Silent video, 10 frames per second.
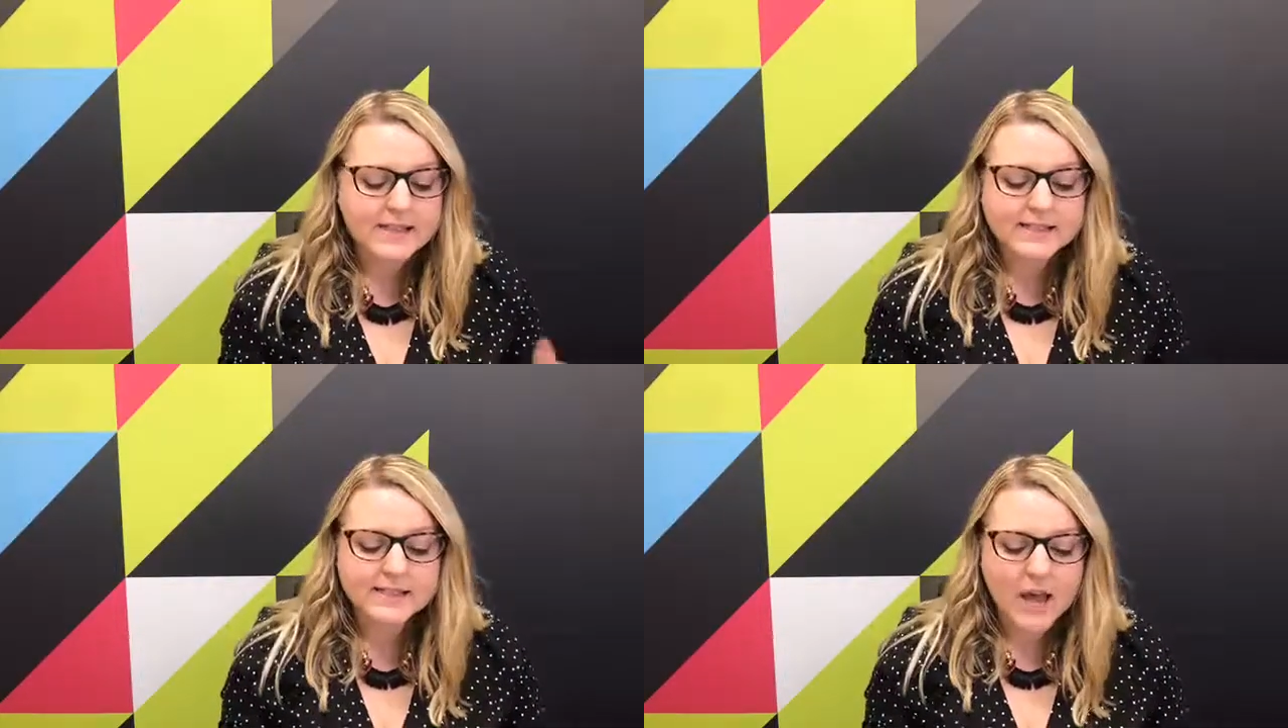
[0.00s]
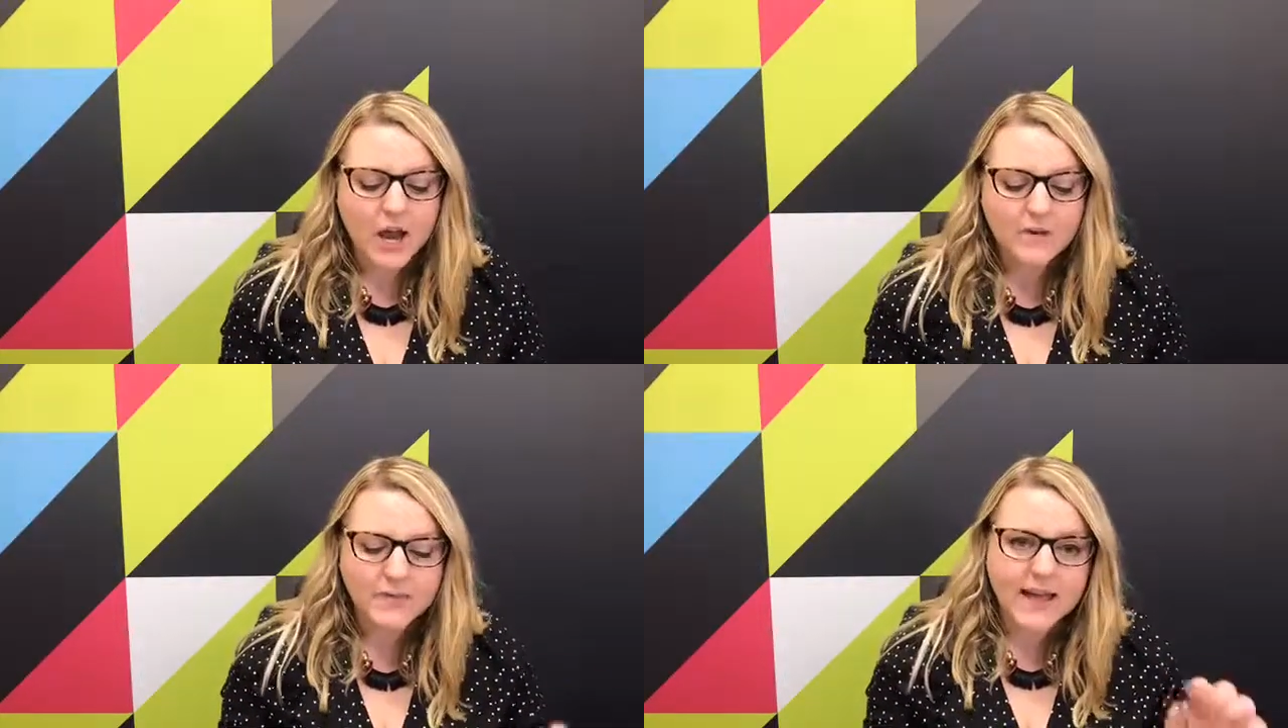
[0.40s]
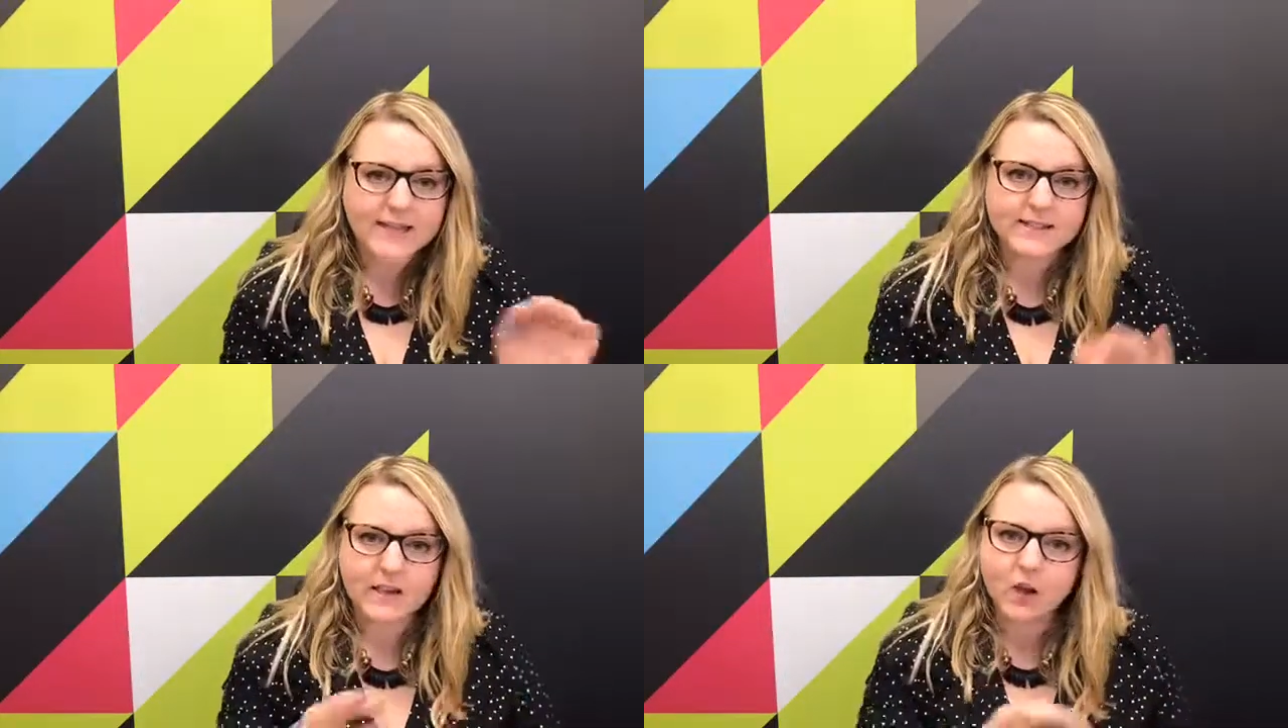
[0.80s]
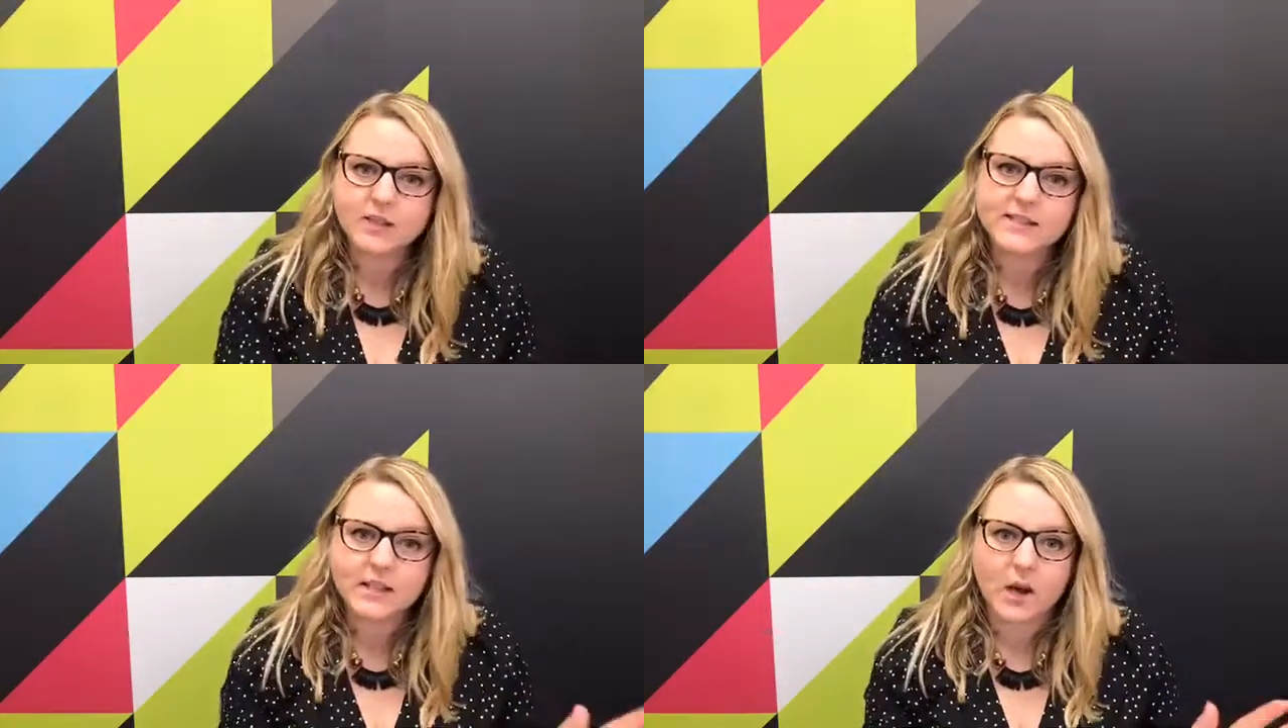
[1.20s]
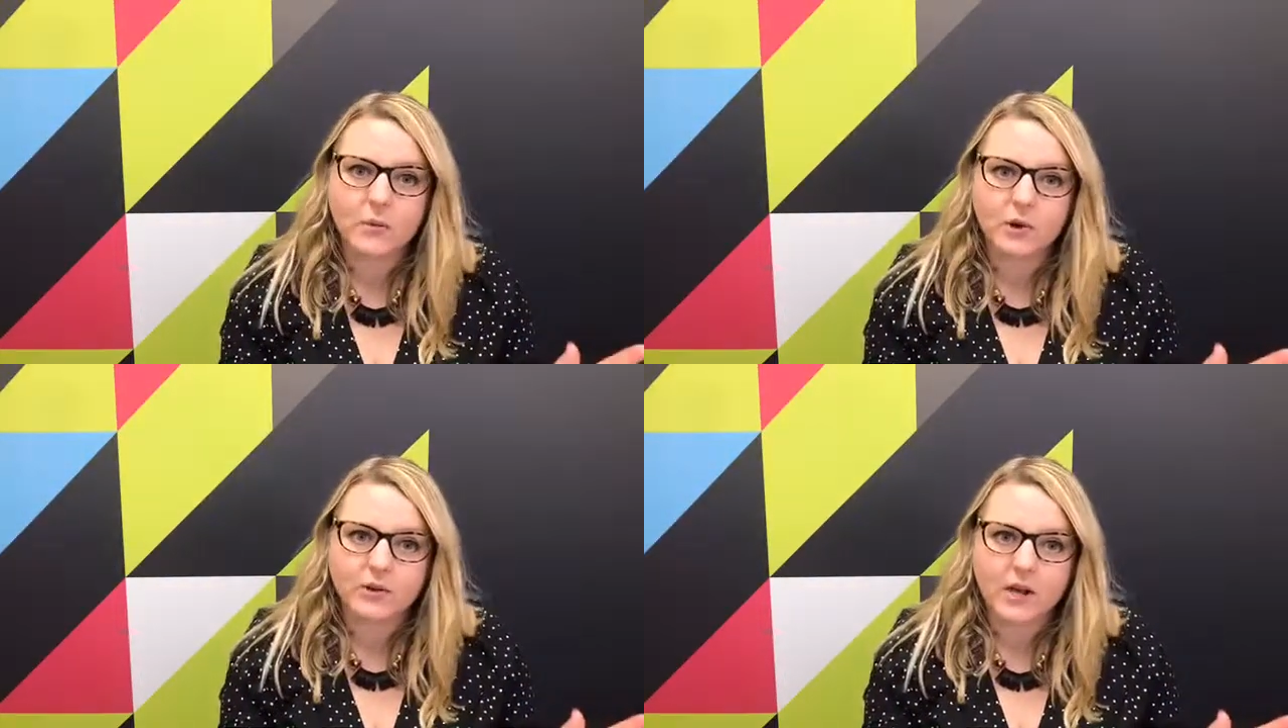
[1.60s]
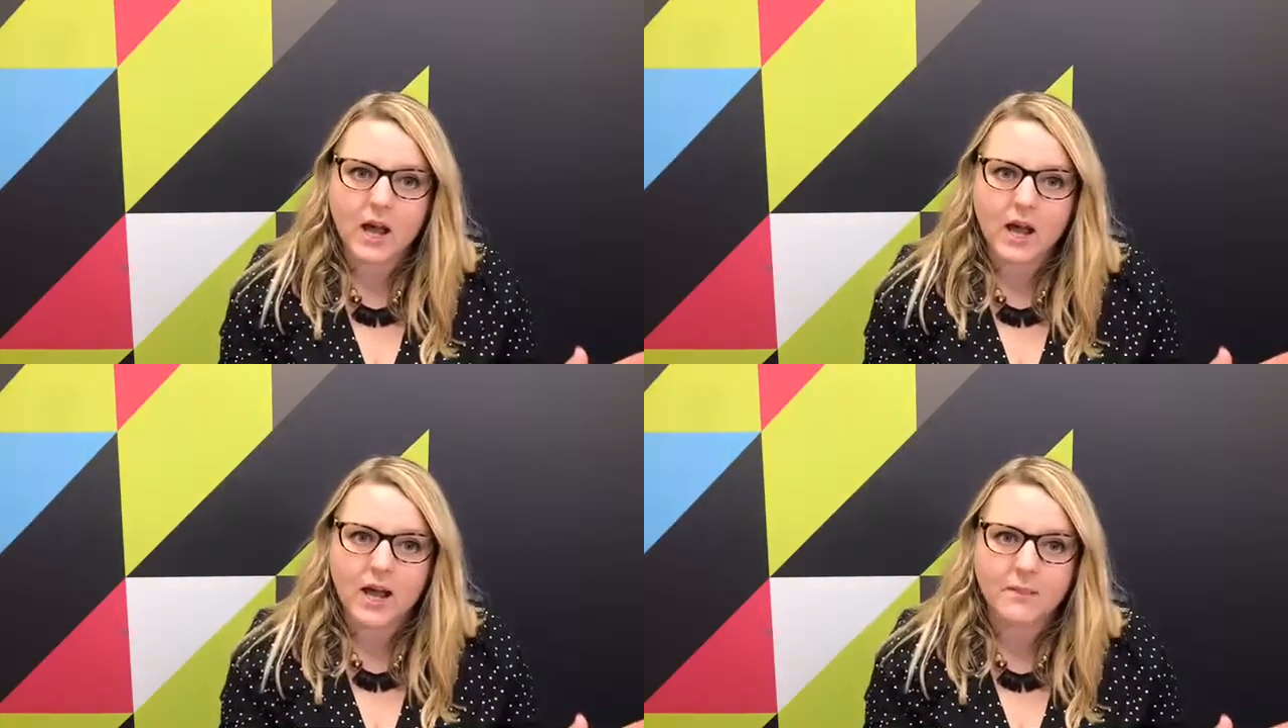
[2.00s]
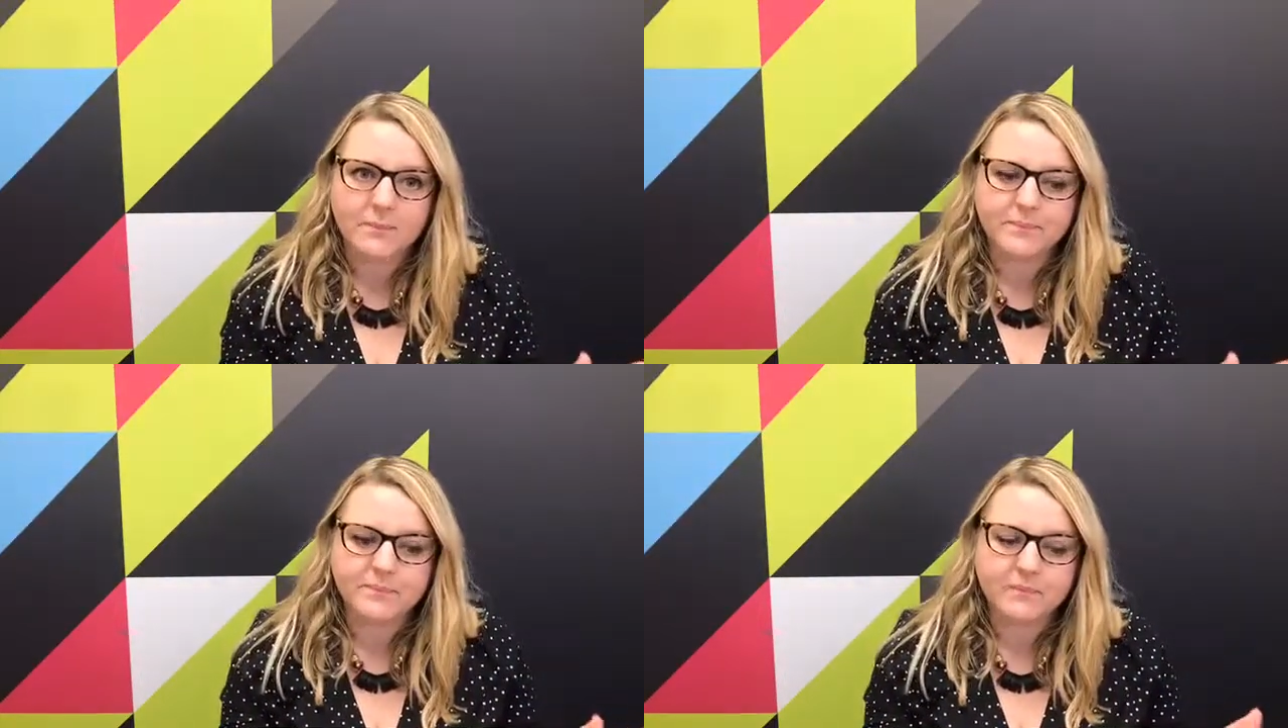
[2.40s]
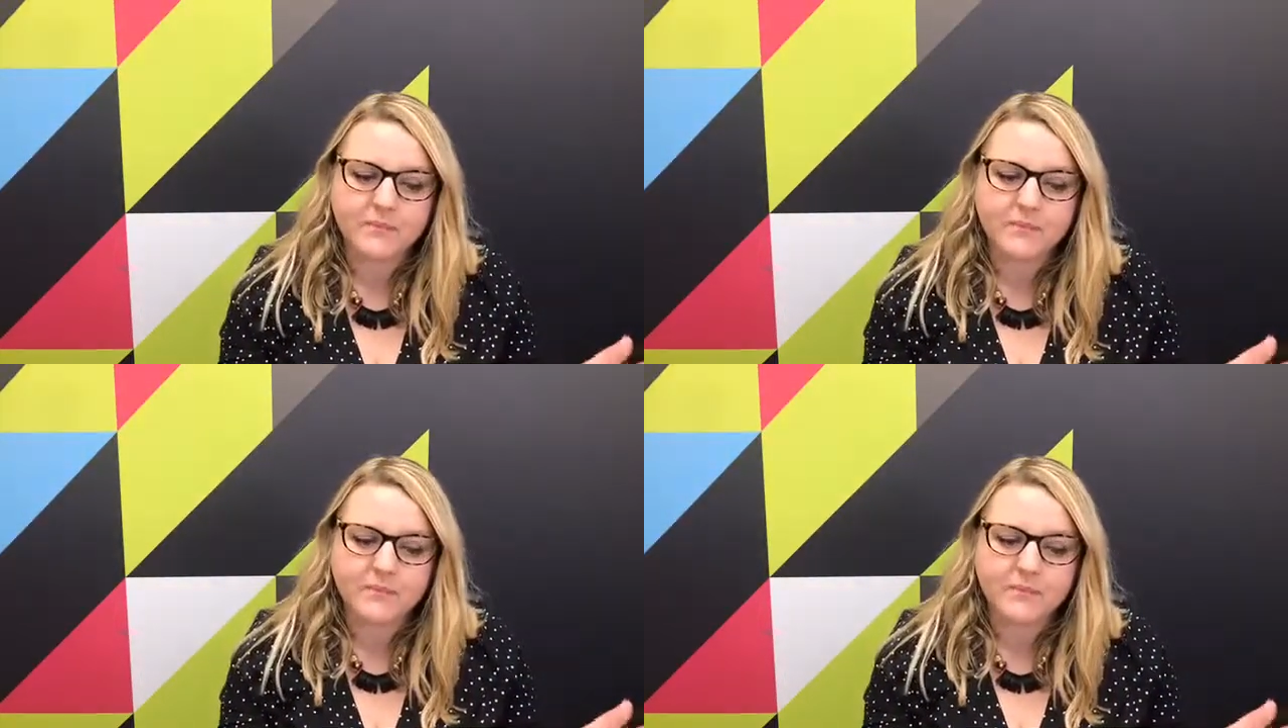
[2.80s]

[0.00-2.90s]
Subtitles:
So there's lots that go on